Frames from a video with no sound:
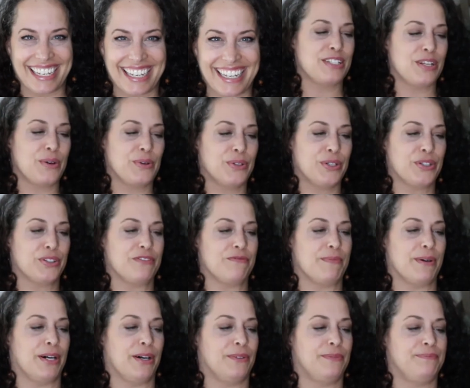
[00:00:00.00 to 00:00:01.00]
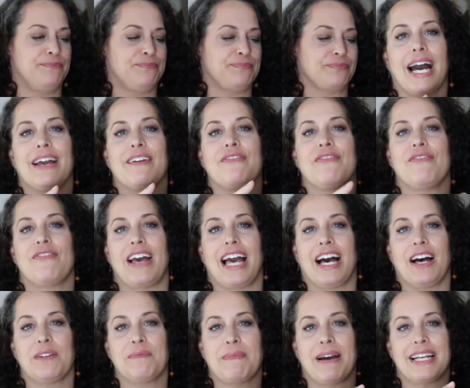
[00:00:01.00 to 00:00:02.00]
Total goofball. I
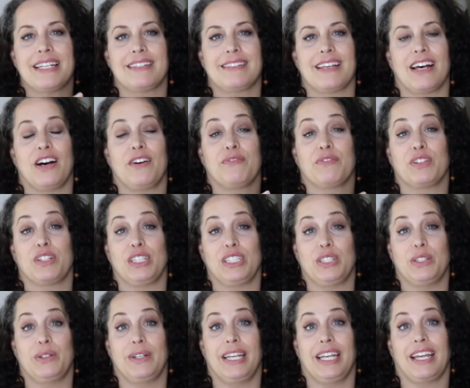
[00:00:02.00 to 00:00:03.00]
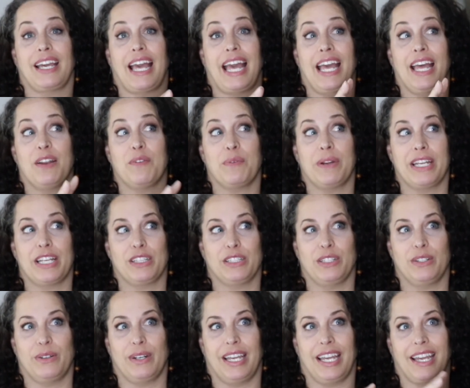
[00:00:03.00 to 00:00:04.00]
found myself gluing and
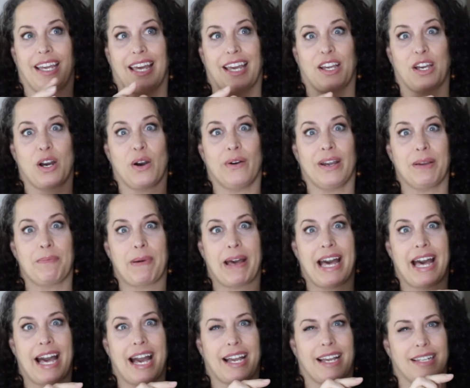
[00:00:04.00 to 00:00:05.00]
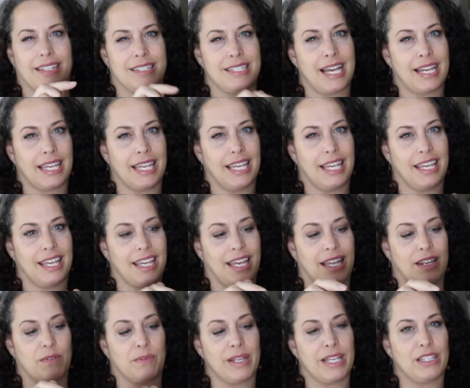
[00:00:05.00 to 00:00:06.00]
re-gluing and going back and tucking
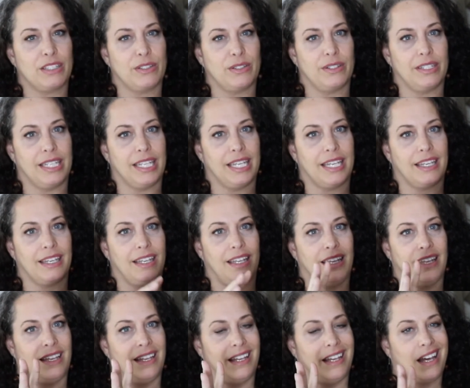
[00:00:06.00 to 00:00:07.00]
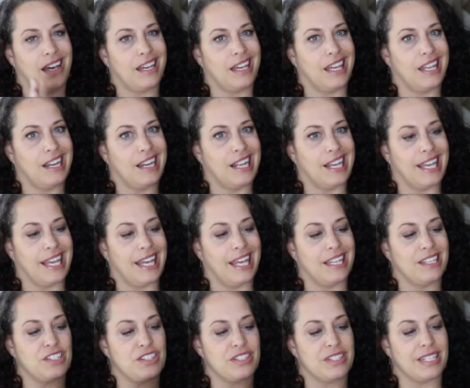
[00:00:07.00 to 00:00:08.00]
and re-gluing again and
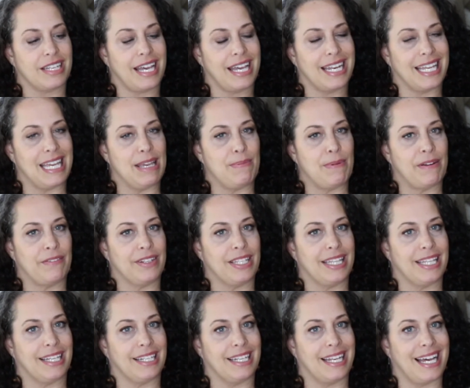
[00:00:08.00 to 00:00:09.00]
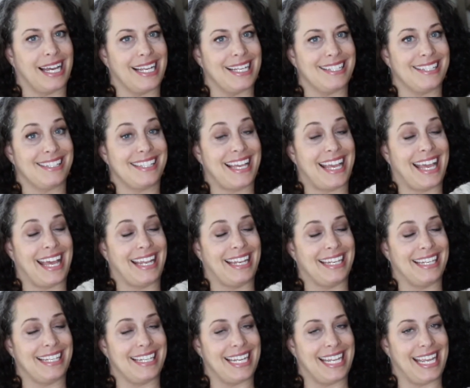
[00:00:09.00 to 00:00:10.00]
again just to kind of keep everything nice
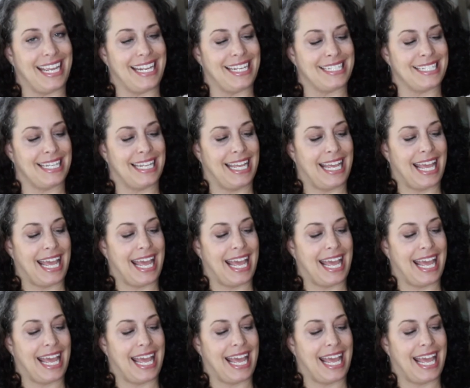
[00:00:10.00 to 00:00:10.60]
and neat.